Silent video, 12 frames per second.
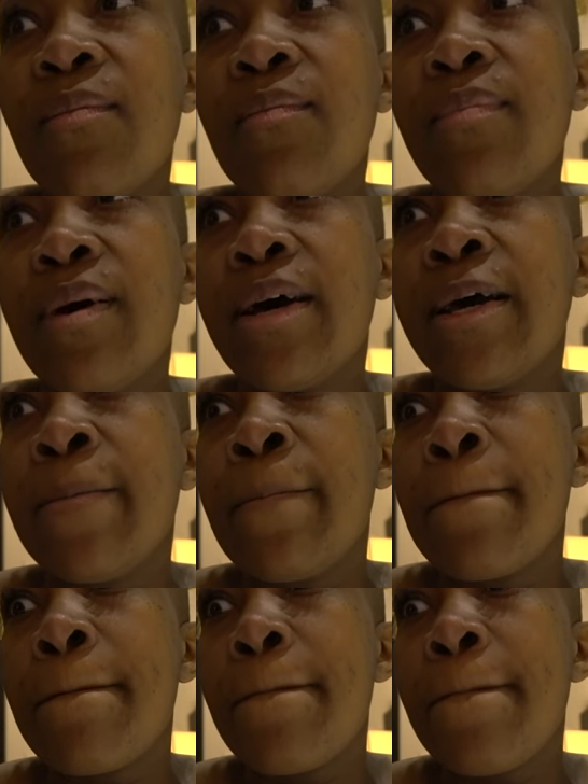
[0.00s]
But
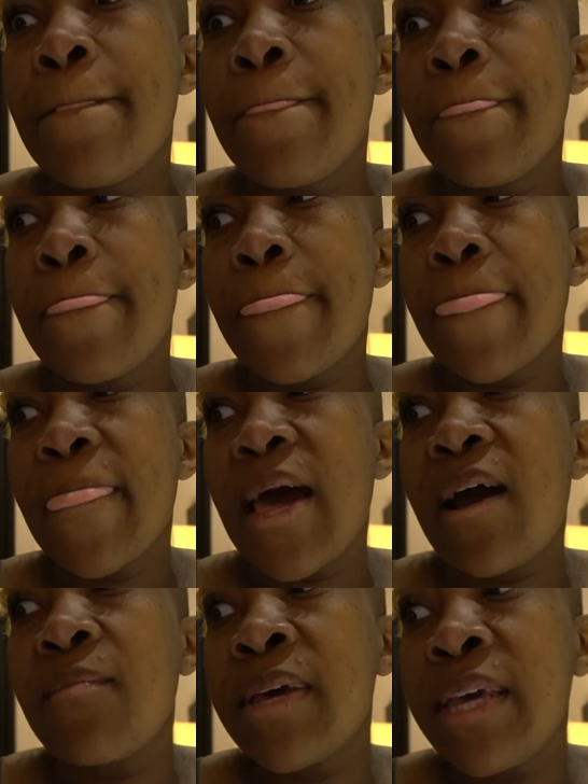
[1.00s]

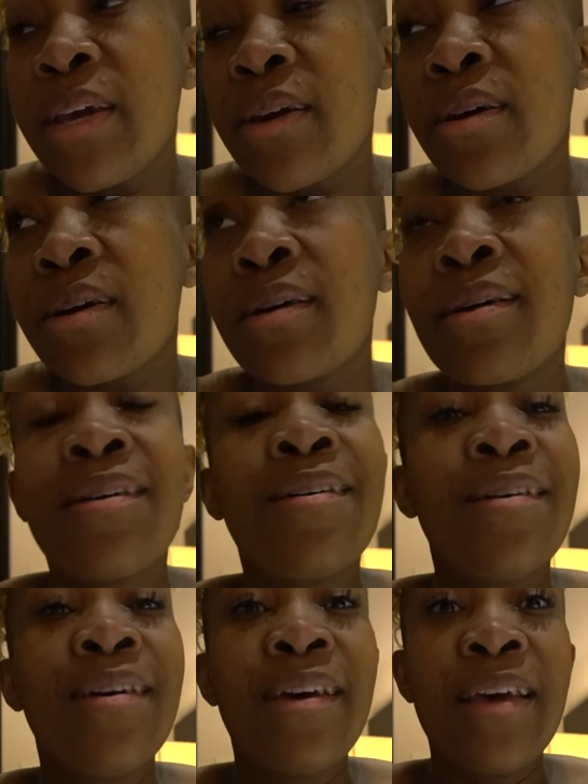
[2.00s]
I'm here.
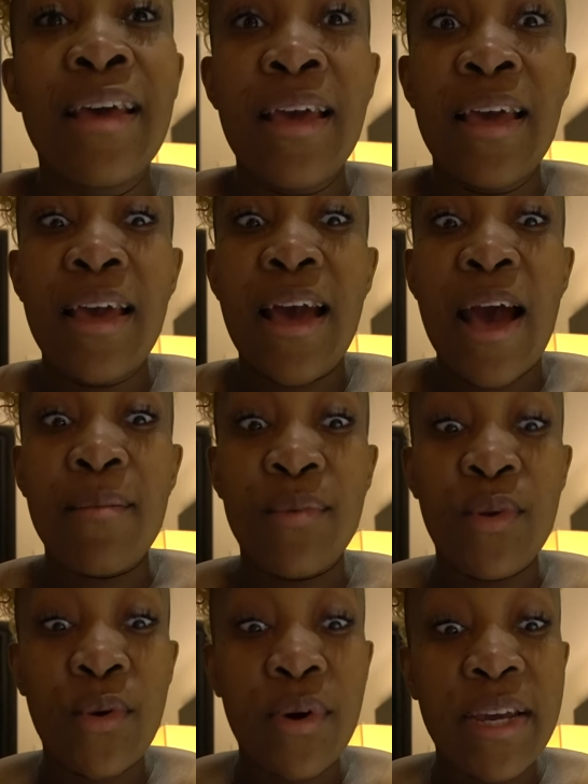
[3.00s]

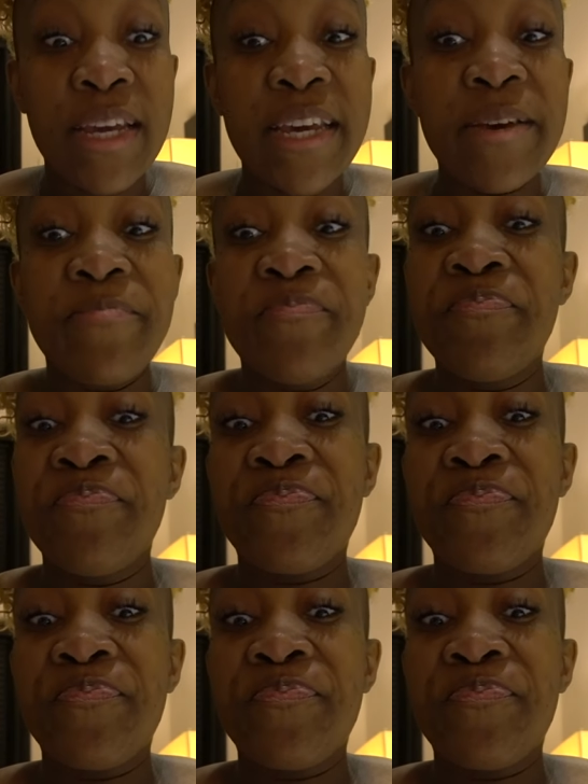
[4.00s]
I'm doing it.